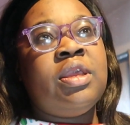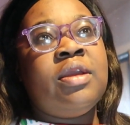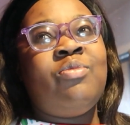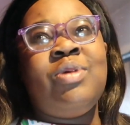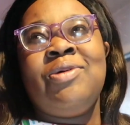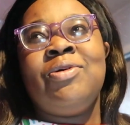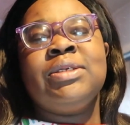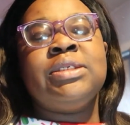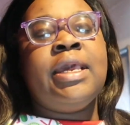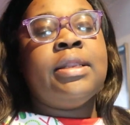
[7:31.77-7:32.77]
we
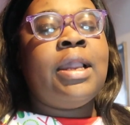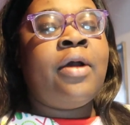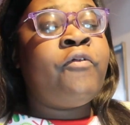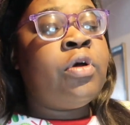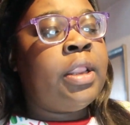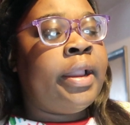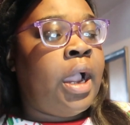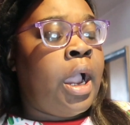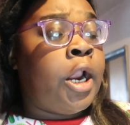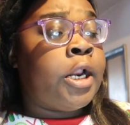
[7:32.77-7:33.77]
going steady. I feel
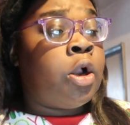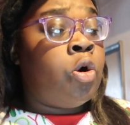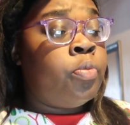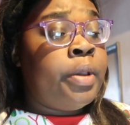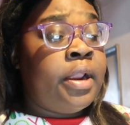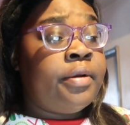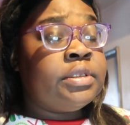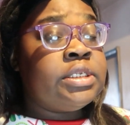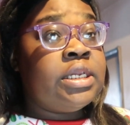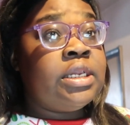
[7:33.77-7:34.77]
like our
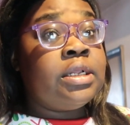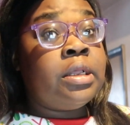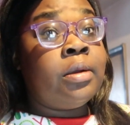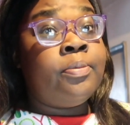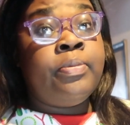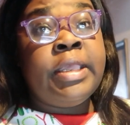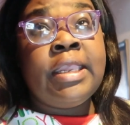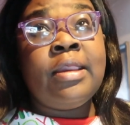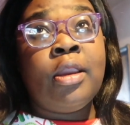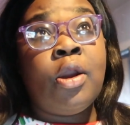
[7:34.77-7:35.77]
co-parenting could
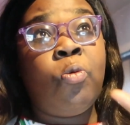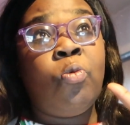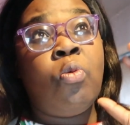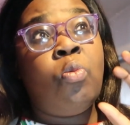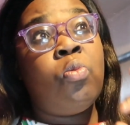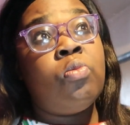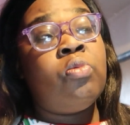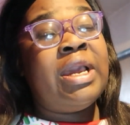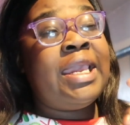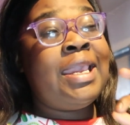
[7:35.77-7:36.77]
be
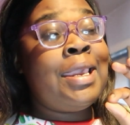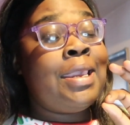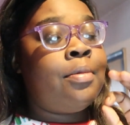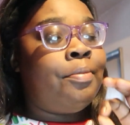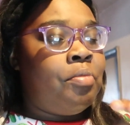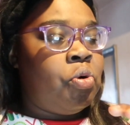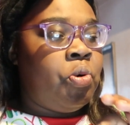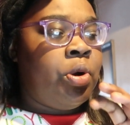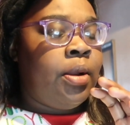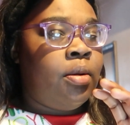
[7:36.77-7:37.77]
way
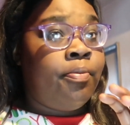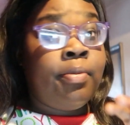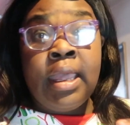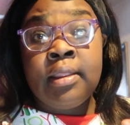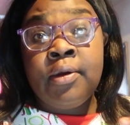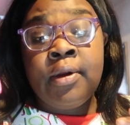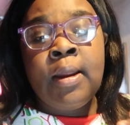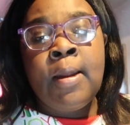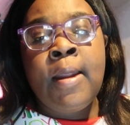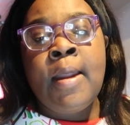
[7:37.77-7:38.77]
more better,
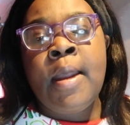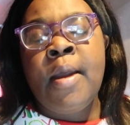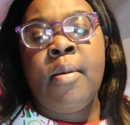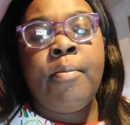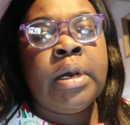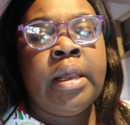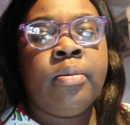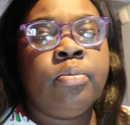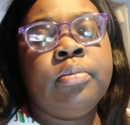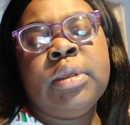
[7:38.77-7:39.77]

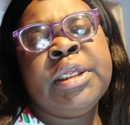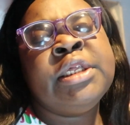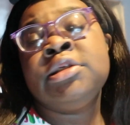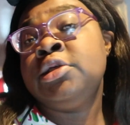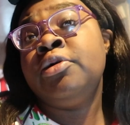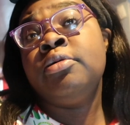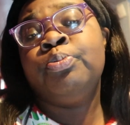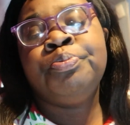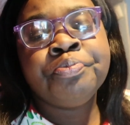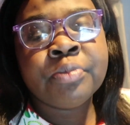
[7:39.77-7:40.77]
but it's
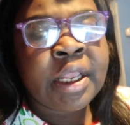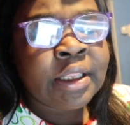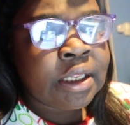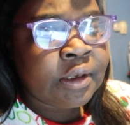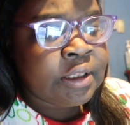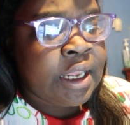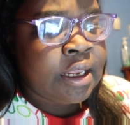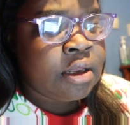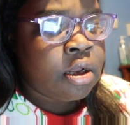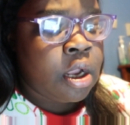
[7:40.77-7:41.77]
new at the end of the
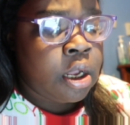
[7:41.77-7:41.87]
day.